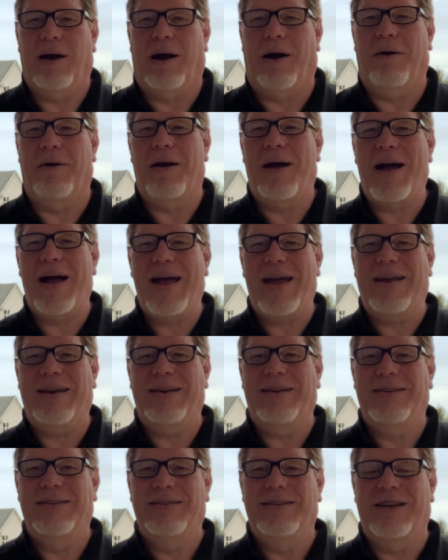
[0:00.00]
All right.
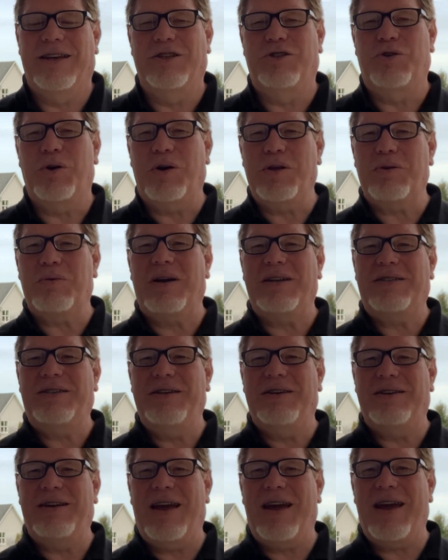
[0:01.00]
Enjoy the rest
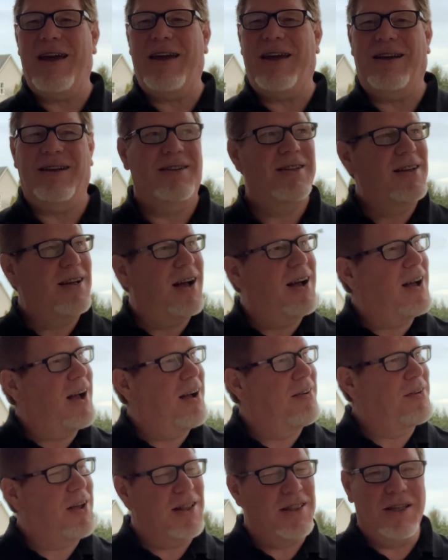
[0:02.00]
of your day.
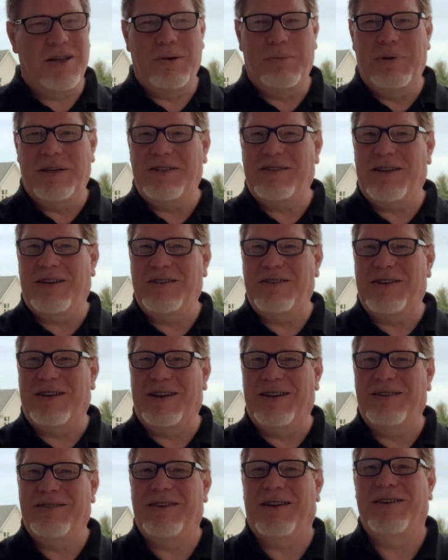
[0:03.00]
I've got a little bit of
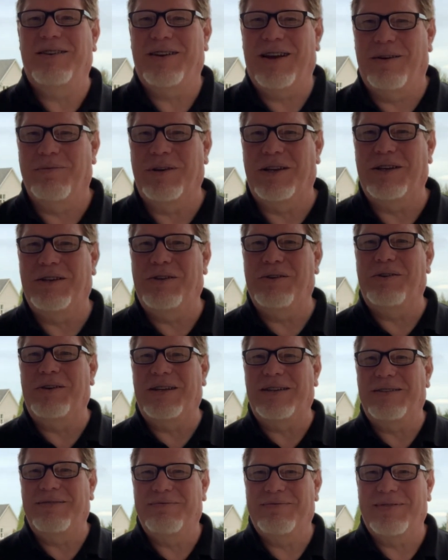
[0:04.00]
sunshine. I'm going to do
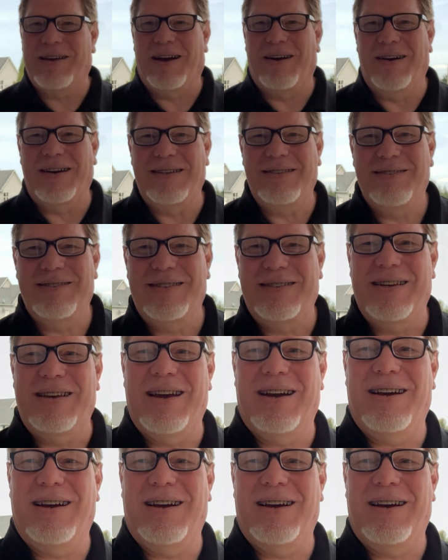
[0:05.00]
it. All right. See